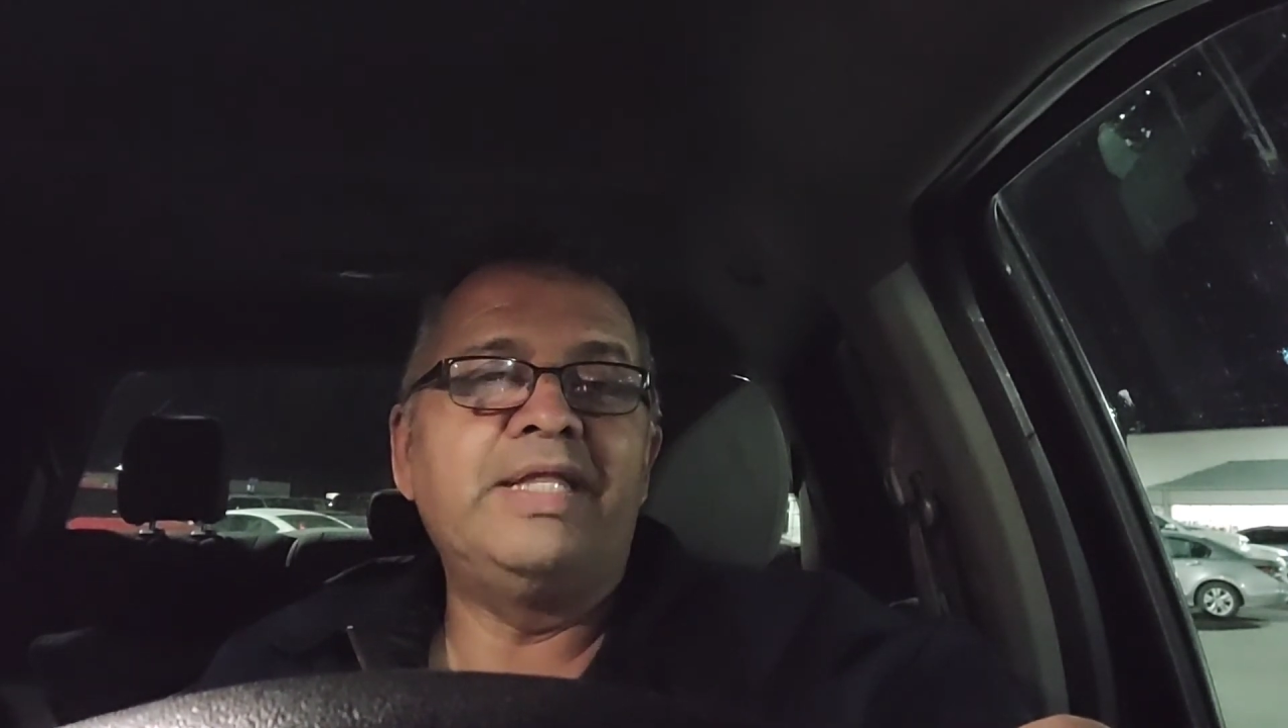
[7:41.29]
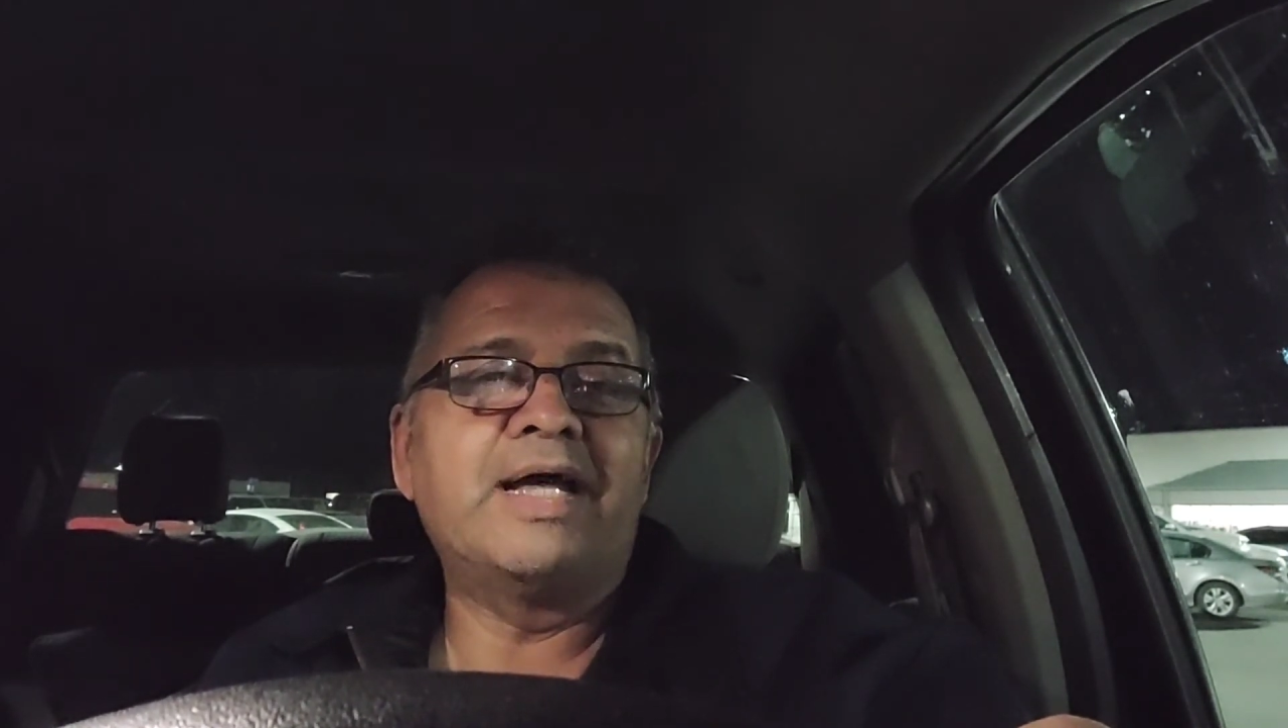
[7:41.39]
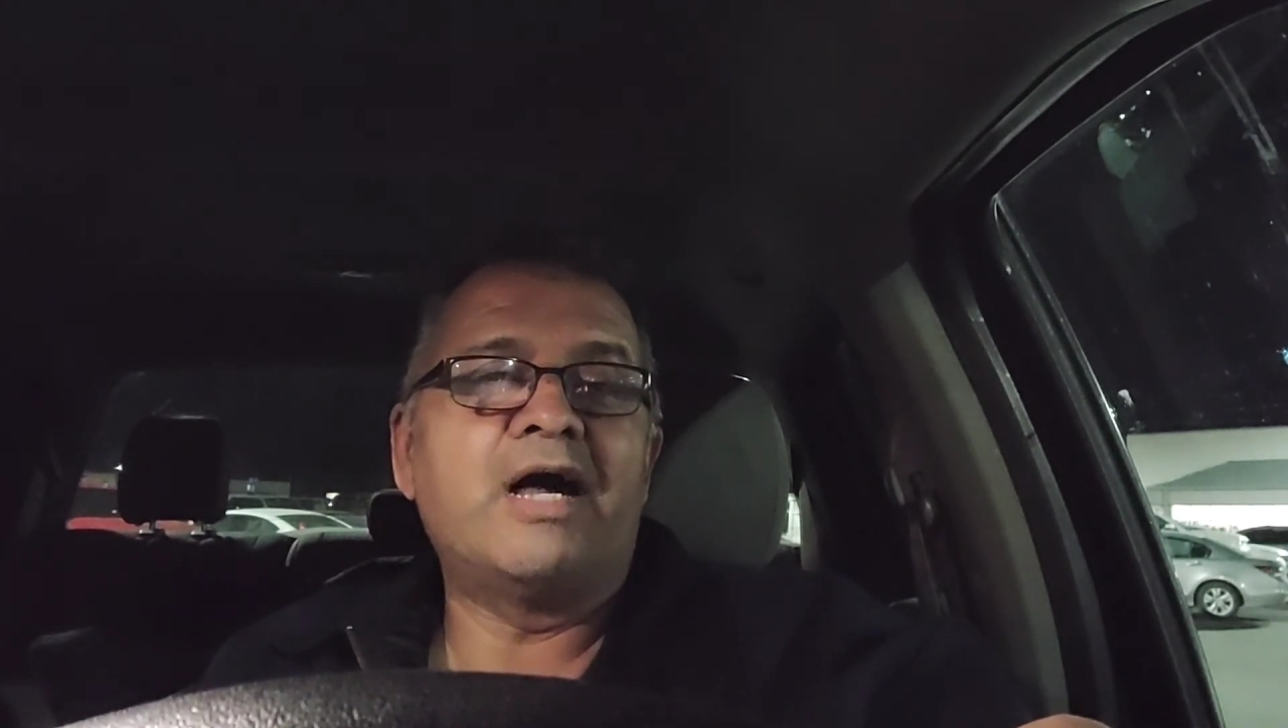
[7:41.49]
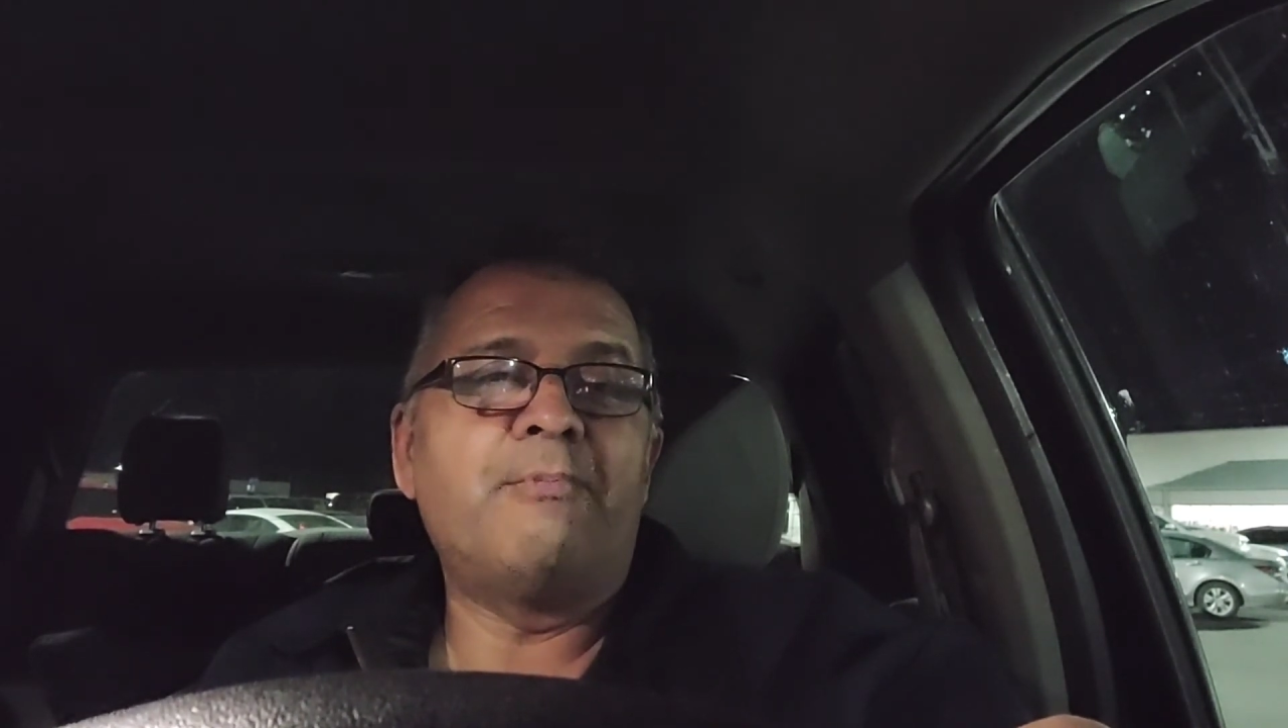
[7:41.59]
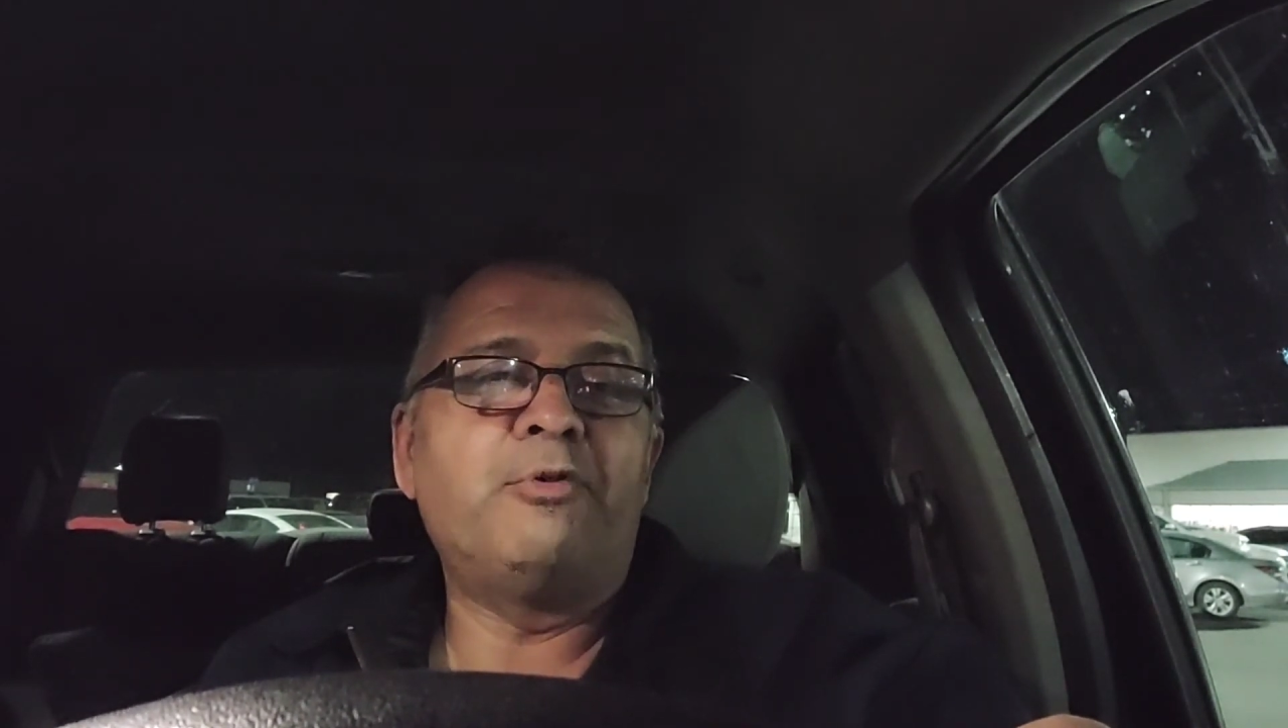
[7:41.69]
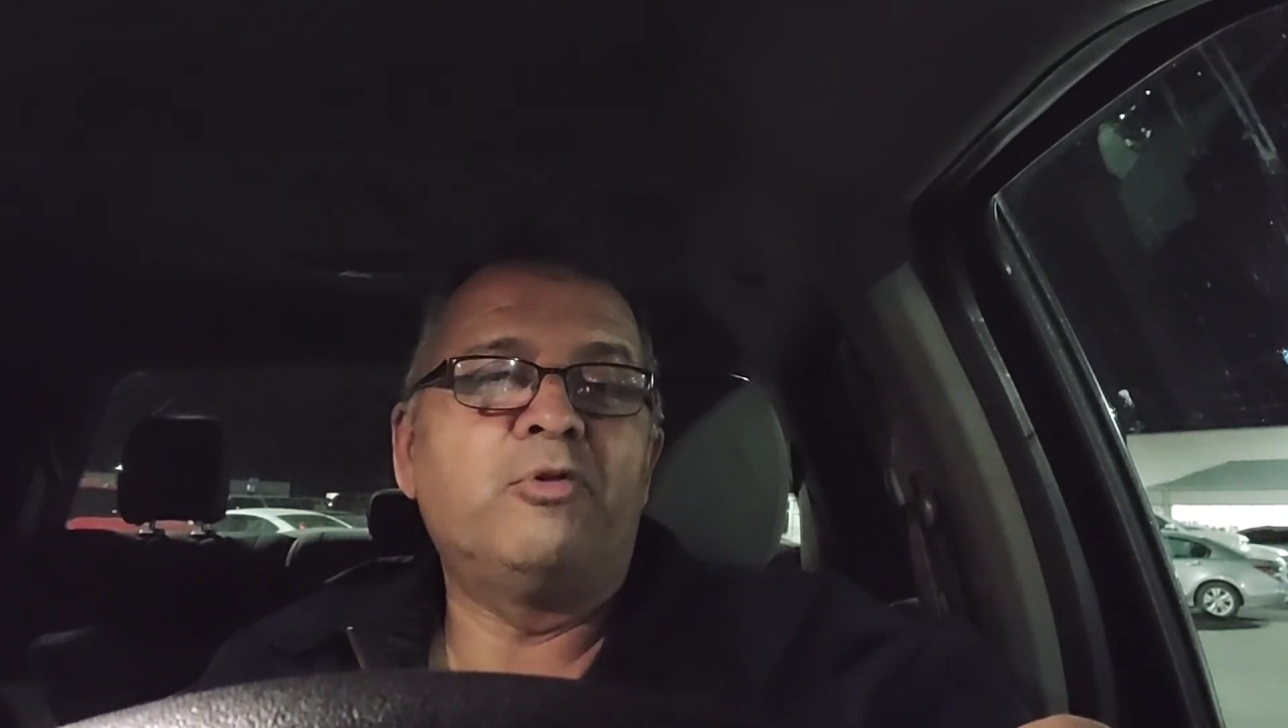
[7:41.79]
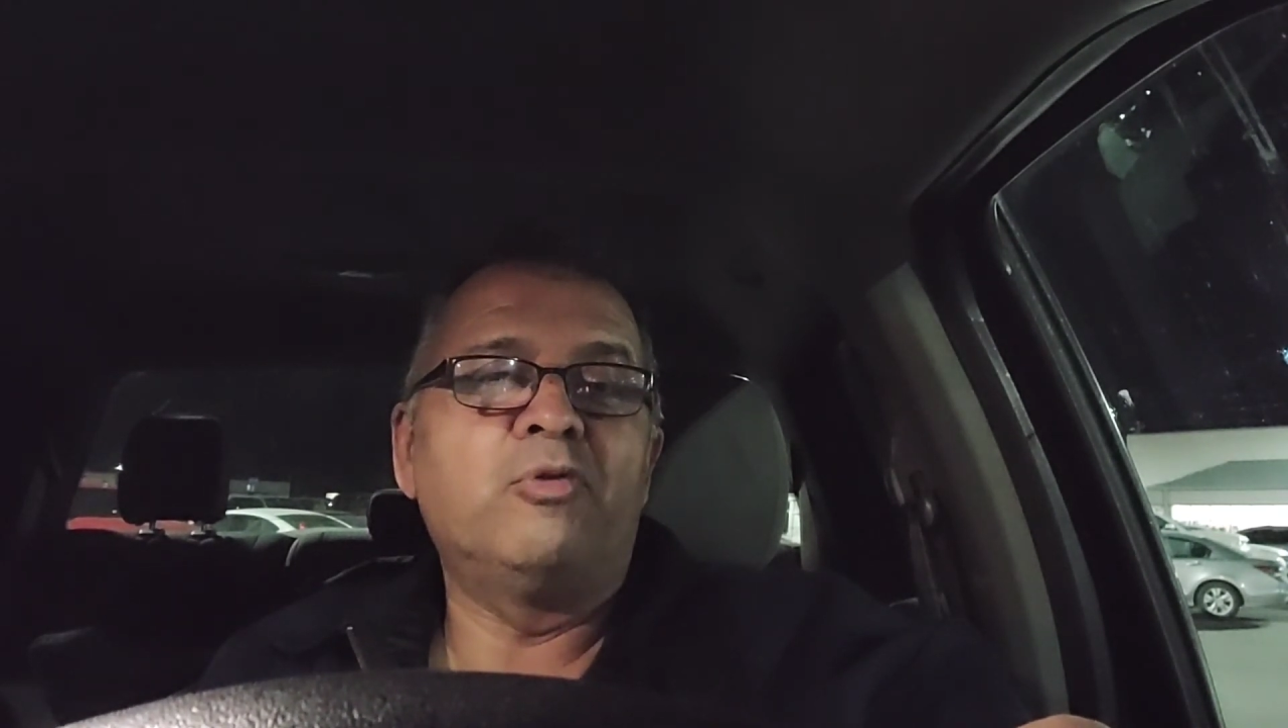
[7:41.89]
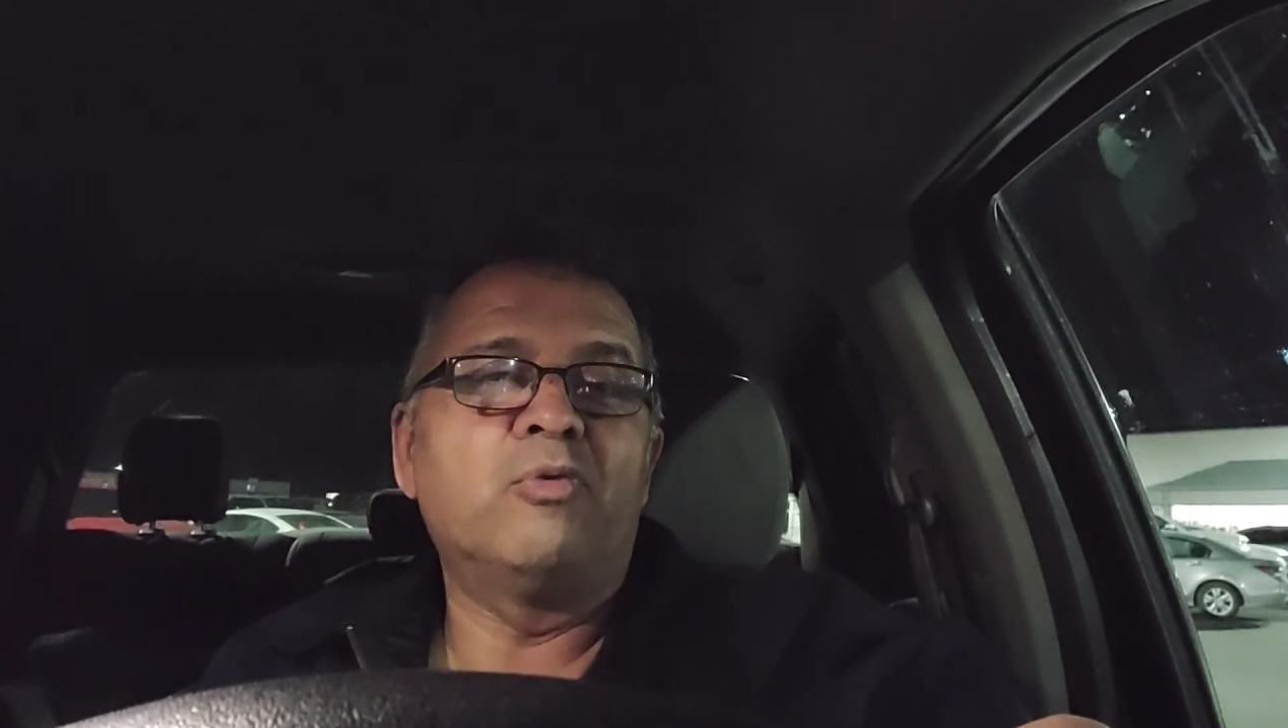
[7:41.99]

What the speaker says: a couple